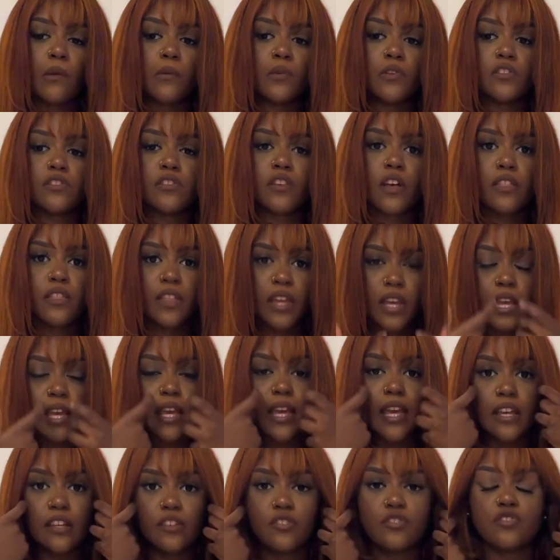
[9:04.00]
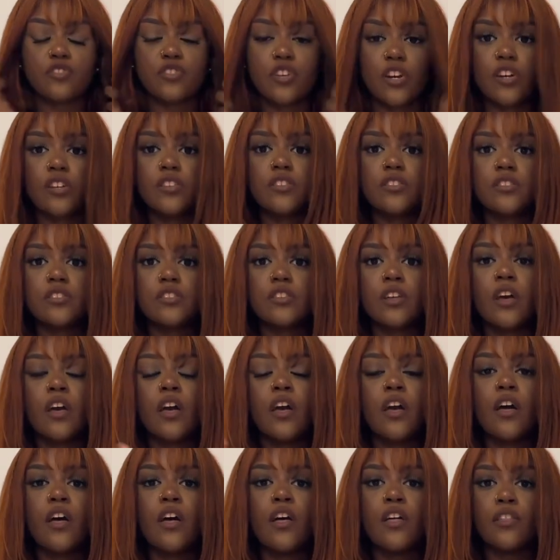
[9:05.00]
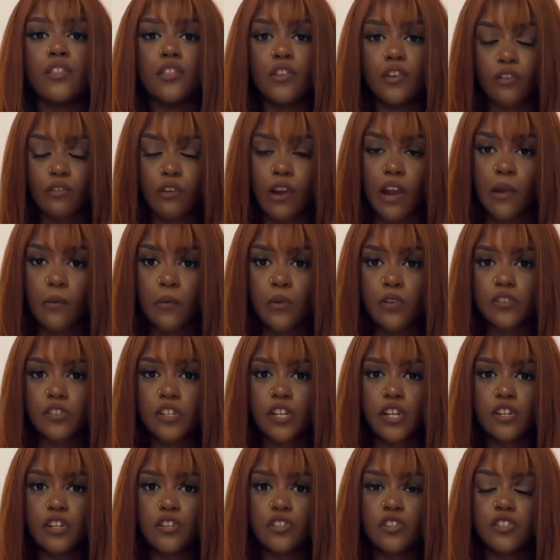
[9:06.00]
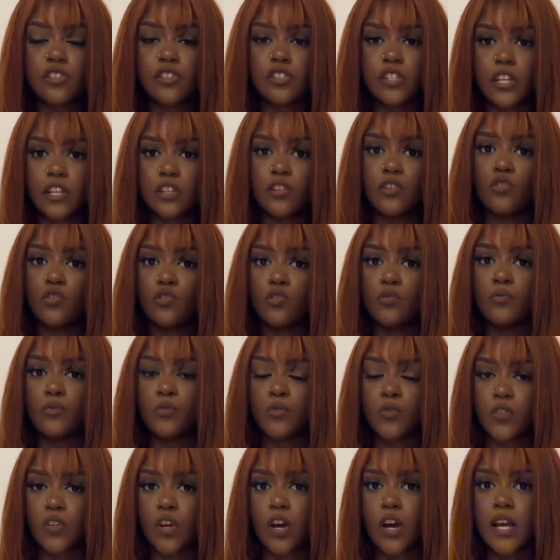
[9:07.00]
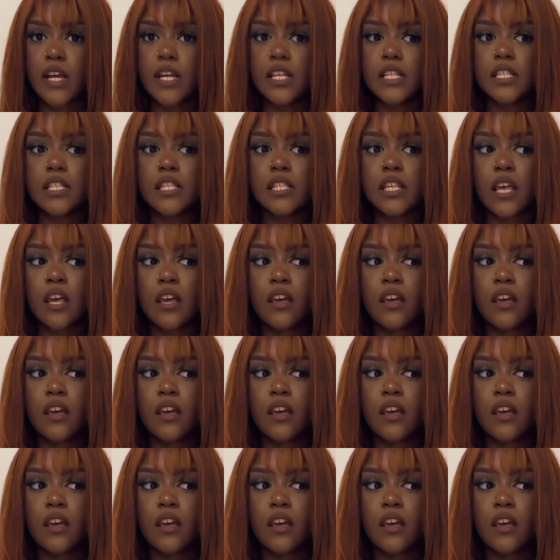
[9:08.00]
ones. So I think it is just the grey ones that you should stick to your normal size.